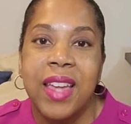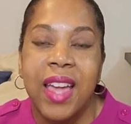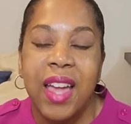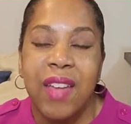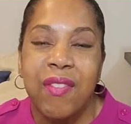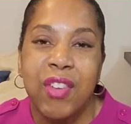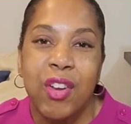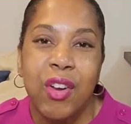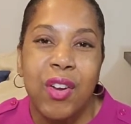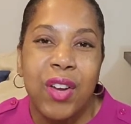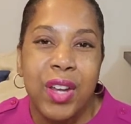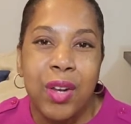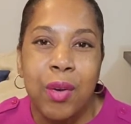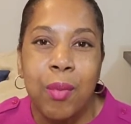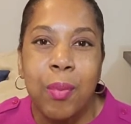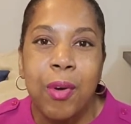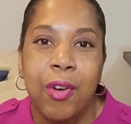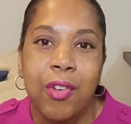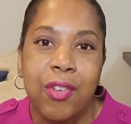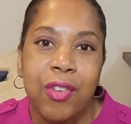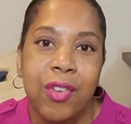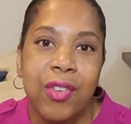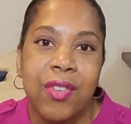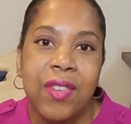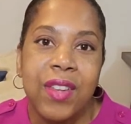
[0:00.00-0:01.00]
if your
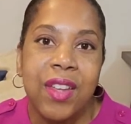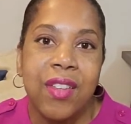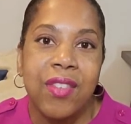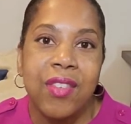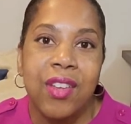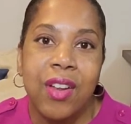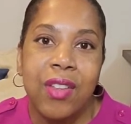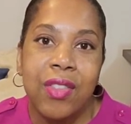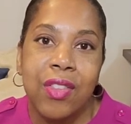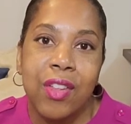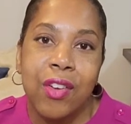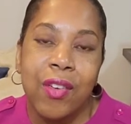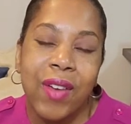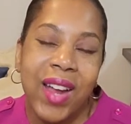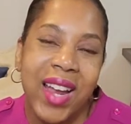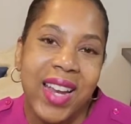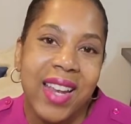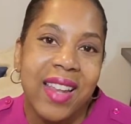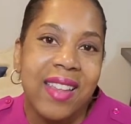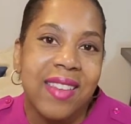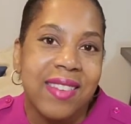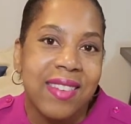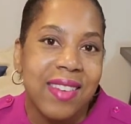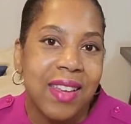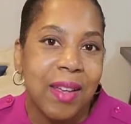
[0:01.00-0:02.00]
interpersonal skills aren't the
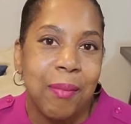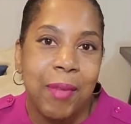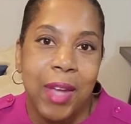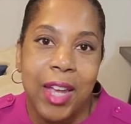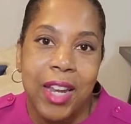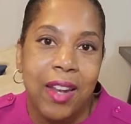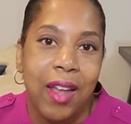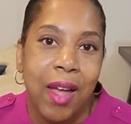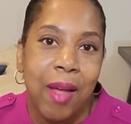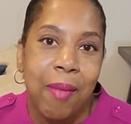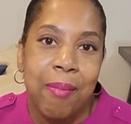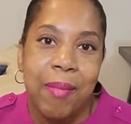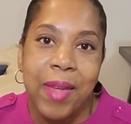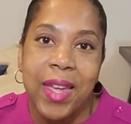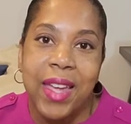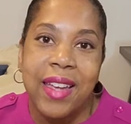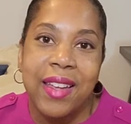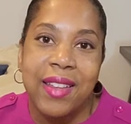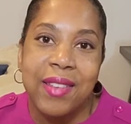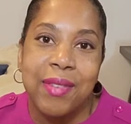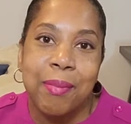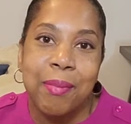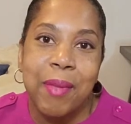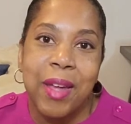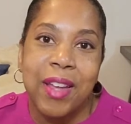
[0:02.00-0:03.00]
greatest, it might not make
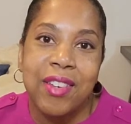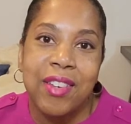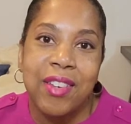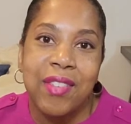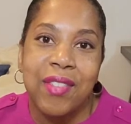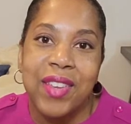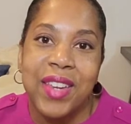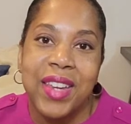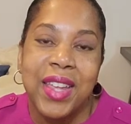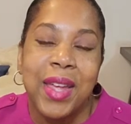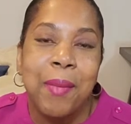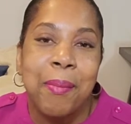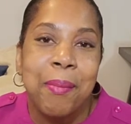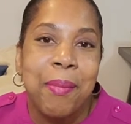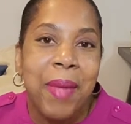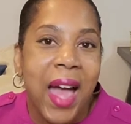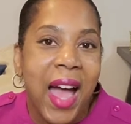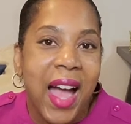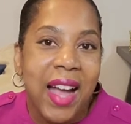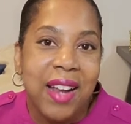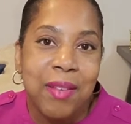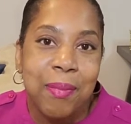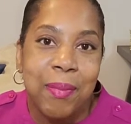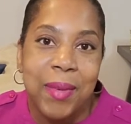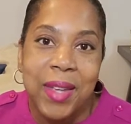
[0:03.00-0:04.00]
as much of an
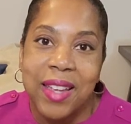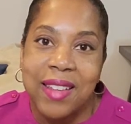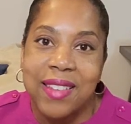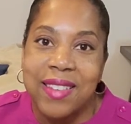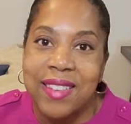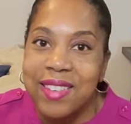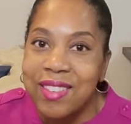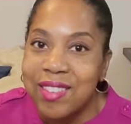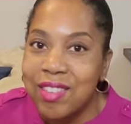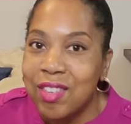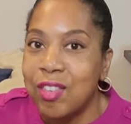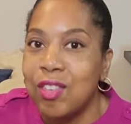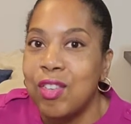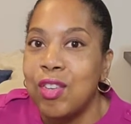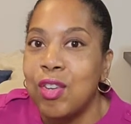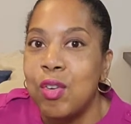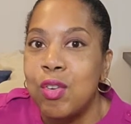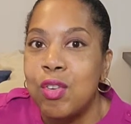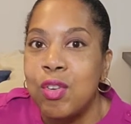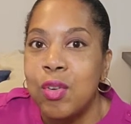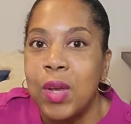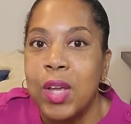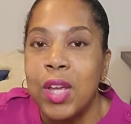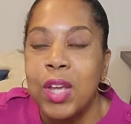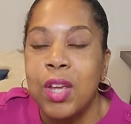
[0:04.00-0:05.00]
impact because it's just you
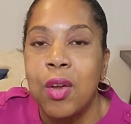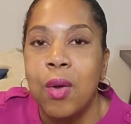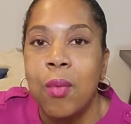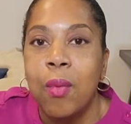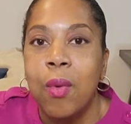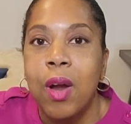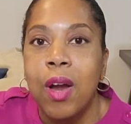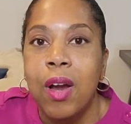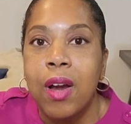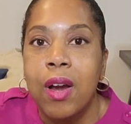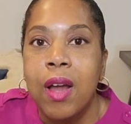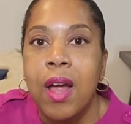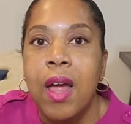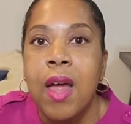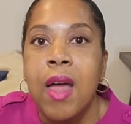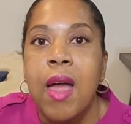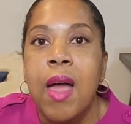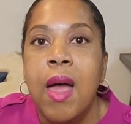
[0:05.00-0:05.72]
doing your work.